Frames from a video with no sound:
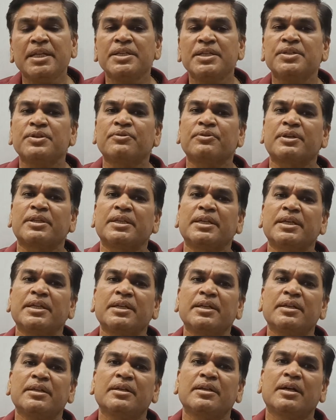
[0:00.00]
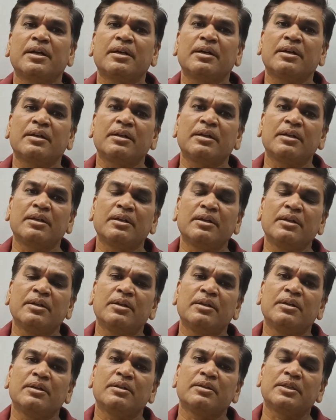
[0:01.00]
is over there.
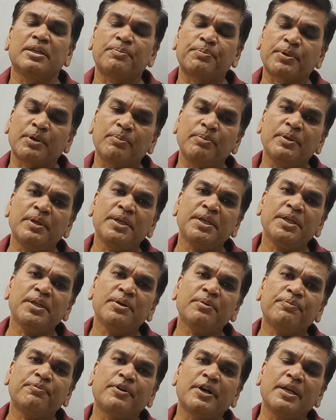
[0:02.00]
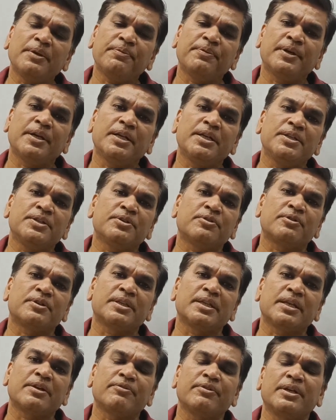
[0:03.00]
The probability of 5 head is over
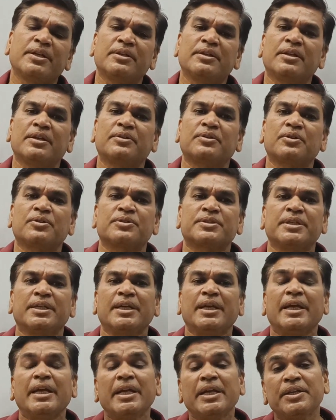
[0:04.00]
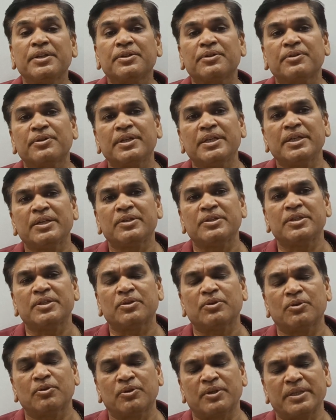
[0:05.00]
there when the tossing 8 coin is
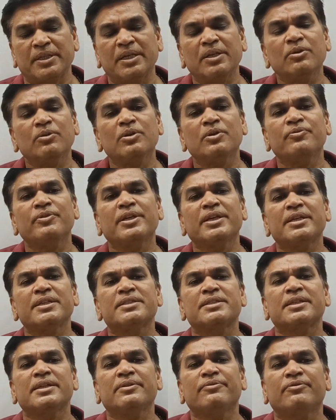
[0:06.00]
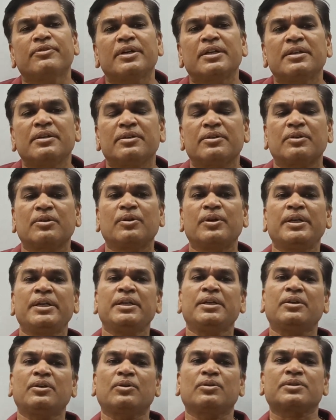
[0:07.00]
over there, or we can say 1
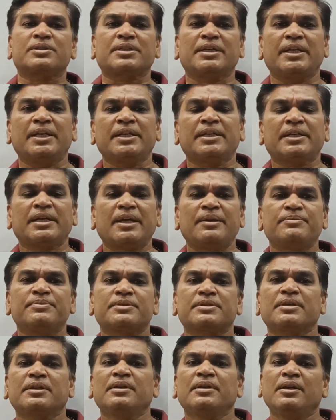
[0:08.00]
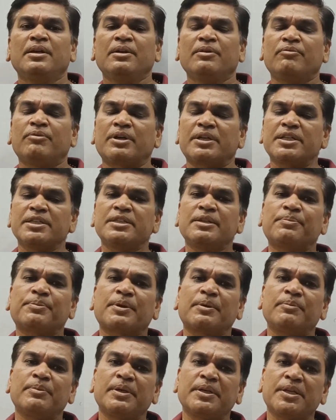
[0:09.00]
coin tossed 8 times, what is the
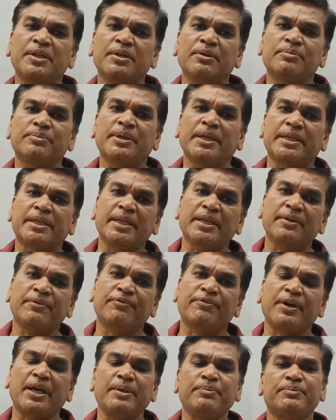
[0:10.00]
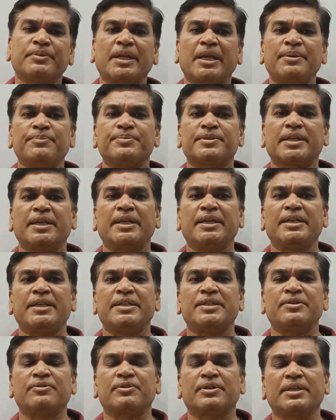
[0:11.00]
probability of getting 5 times head
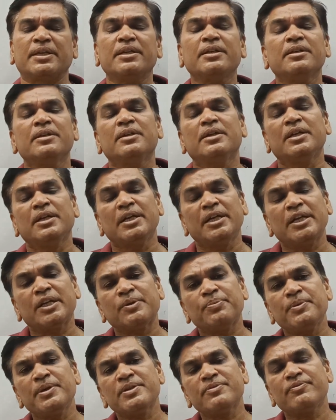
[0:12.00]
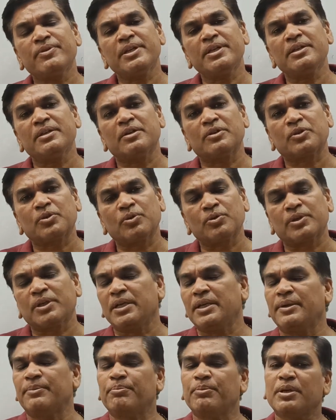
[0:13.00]
is over there. It means when total
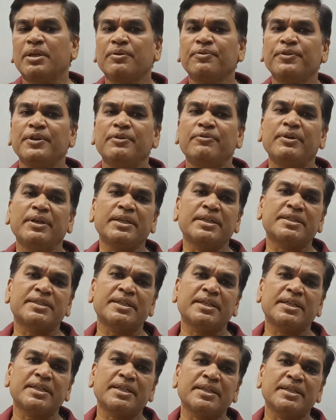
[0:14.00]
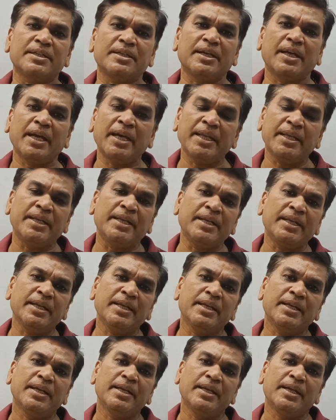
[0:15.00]
number of events are n
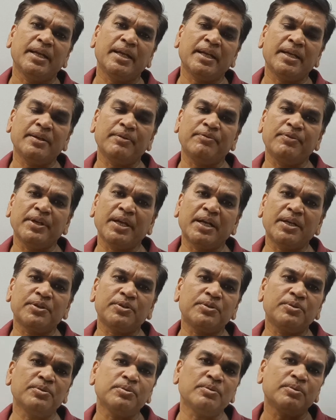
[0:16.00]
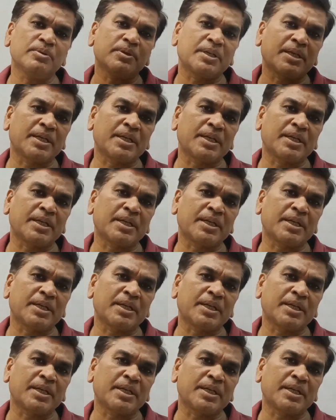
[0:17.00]
and we are to